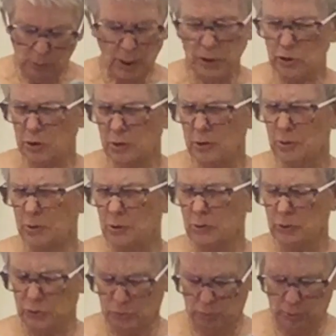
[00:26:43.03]
Why should you
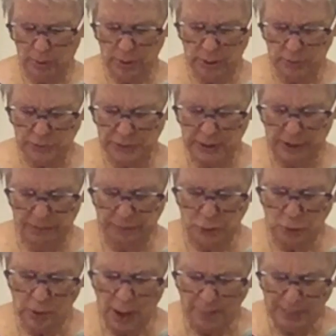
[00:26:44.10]
destroy yourself?
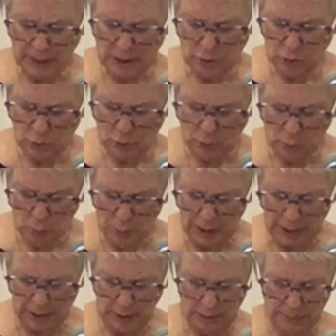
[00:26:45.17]
Do not be too
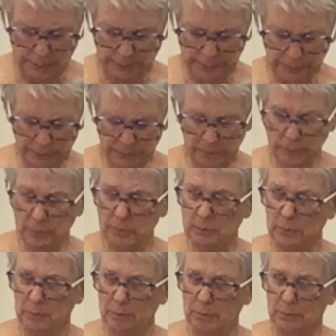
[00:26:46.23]
wicked.
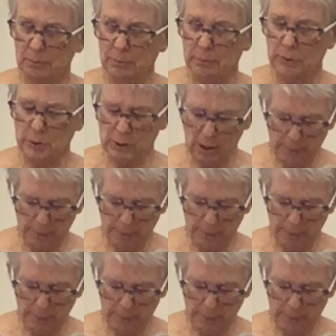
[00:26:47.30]
Do